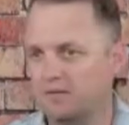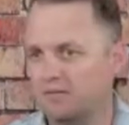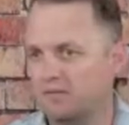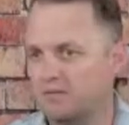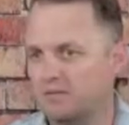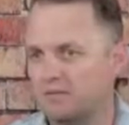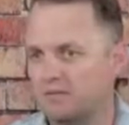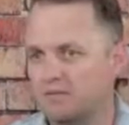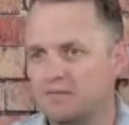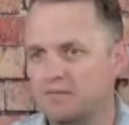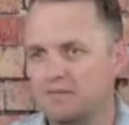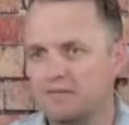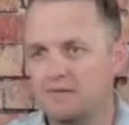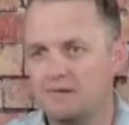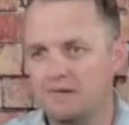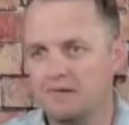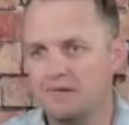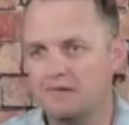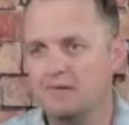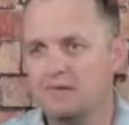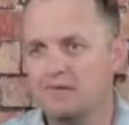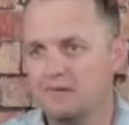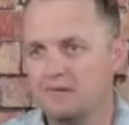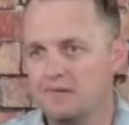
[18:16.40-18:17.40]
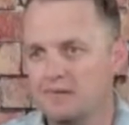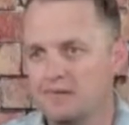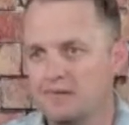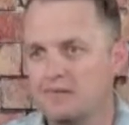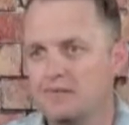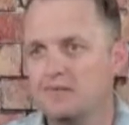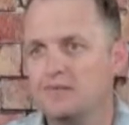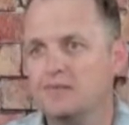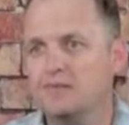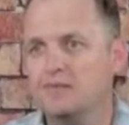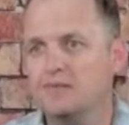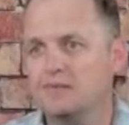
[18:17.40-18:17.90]

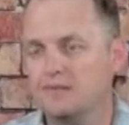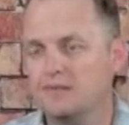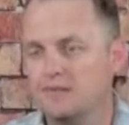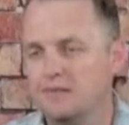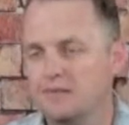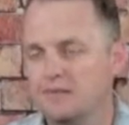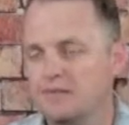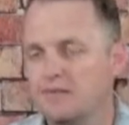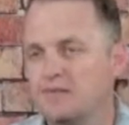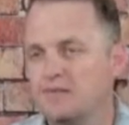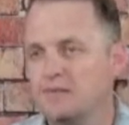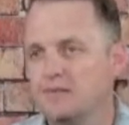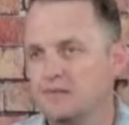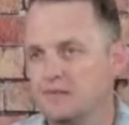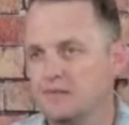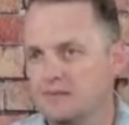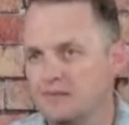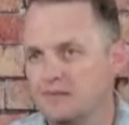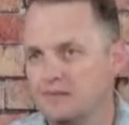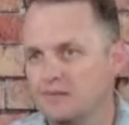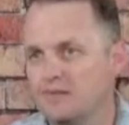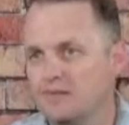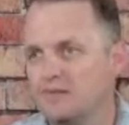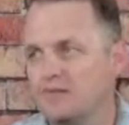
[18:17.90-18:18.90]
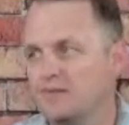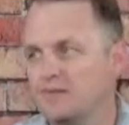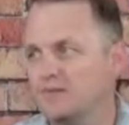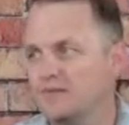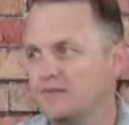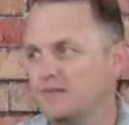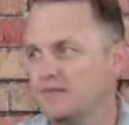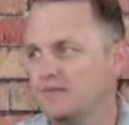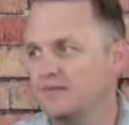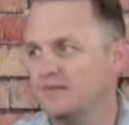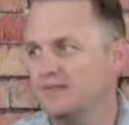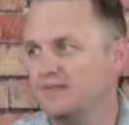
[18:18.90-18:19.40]

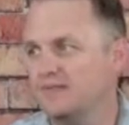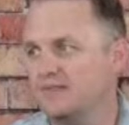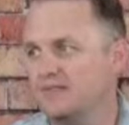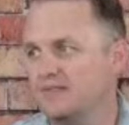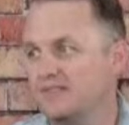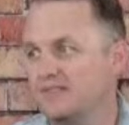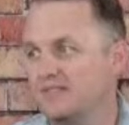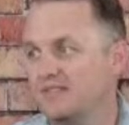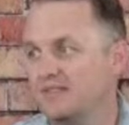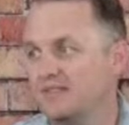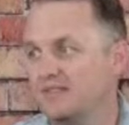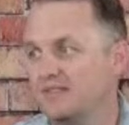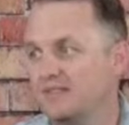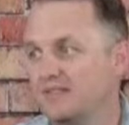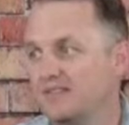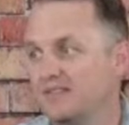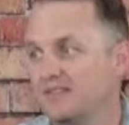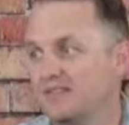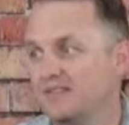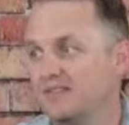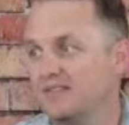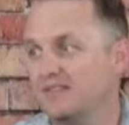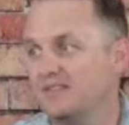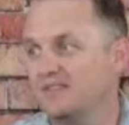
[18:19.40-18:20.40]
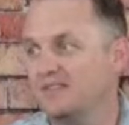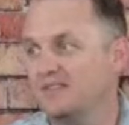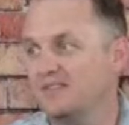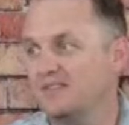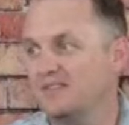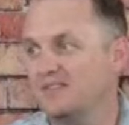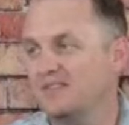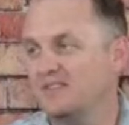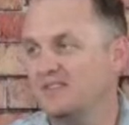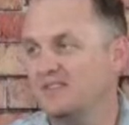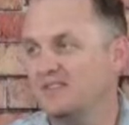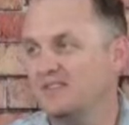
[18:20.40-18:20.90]

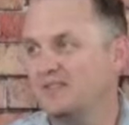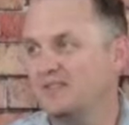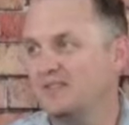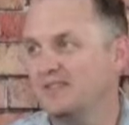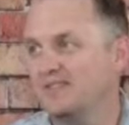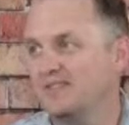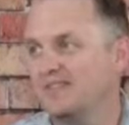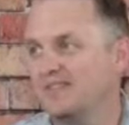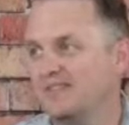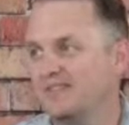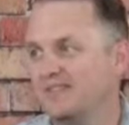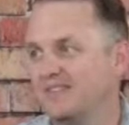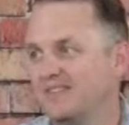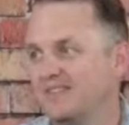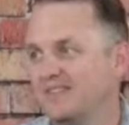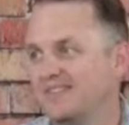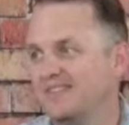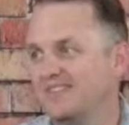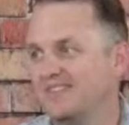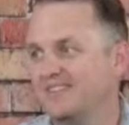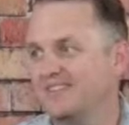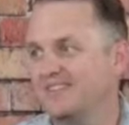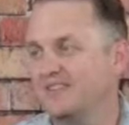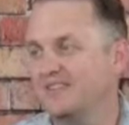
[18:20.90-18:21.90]
[no speech]